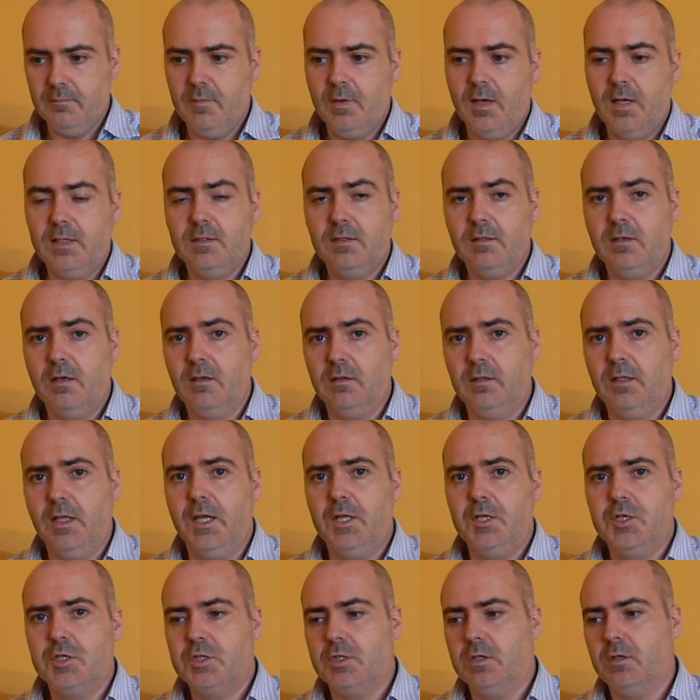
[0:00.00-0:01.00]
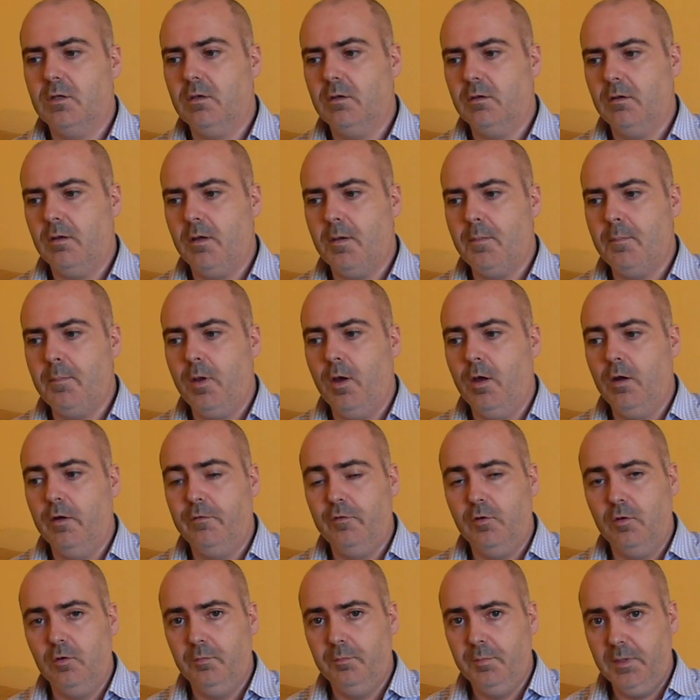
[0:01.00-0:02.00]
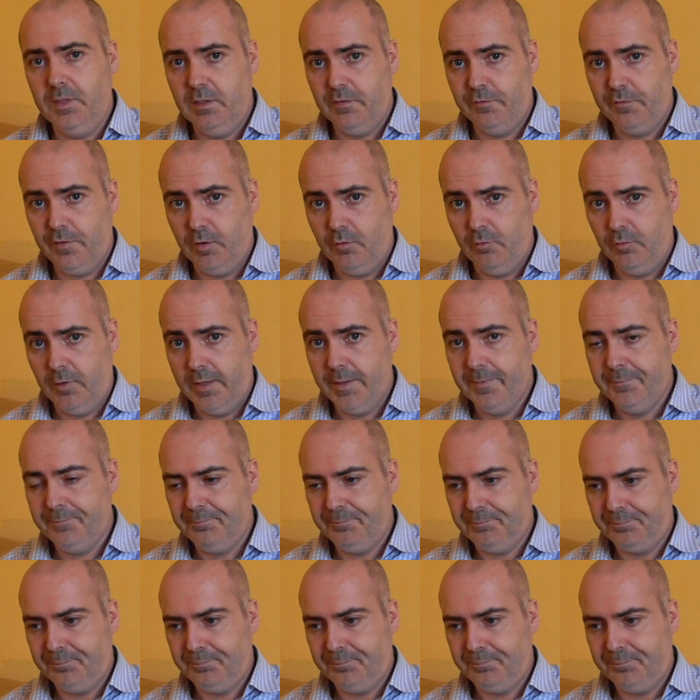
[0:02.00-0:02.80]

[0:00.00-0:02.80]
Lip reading: and an alleged powerful paedophile ring.